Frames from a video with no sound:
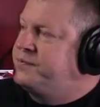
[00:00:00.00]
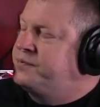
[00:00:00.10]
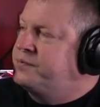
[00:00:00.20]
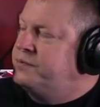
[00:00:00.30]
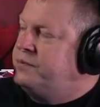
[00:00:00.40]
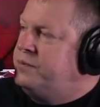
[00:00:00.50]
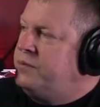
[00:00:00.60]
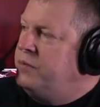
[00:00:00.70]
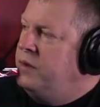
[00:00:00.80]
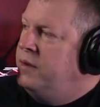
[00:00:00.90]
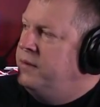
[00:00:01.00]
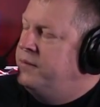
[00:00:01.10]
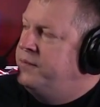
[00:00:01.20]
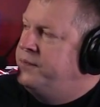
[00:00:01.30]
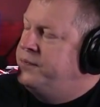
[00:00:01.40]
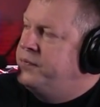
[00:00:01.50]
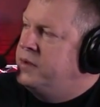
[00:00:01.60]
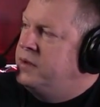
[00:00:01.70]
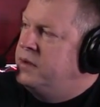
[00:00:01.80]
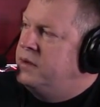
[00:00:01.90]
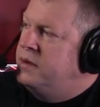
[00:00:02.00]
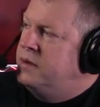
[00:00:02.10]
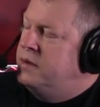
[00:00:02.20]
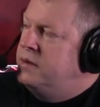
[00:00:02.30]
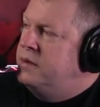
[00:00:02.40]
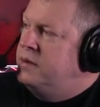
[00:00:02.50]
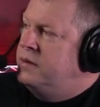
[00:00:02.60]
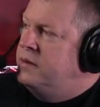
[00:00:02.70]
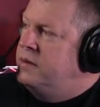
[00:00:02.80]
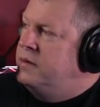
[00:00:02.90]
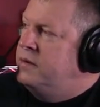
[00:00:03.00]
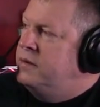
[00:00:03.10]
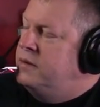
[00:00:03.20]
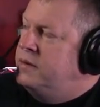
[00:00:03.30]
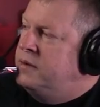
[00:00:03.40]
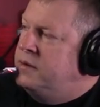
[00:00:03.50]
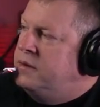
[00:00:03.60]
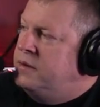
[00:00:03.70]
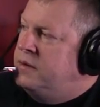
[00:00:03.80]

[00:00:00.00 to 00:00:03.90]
(silent)